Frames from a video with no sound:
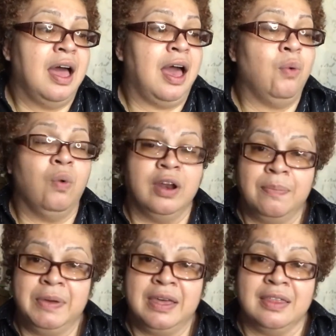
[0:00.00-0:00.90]
I want to
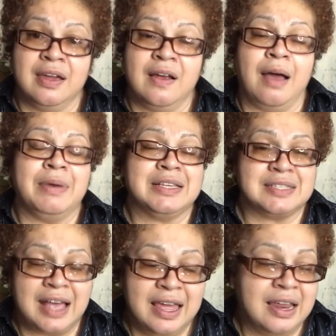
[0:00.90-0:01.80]
be there. I'm
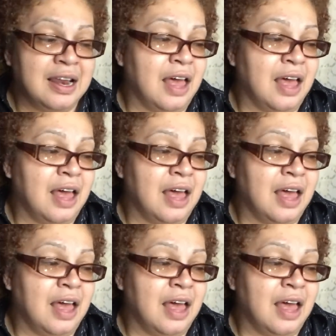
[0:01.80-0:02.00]
excited.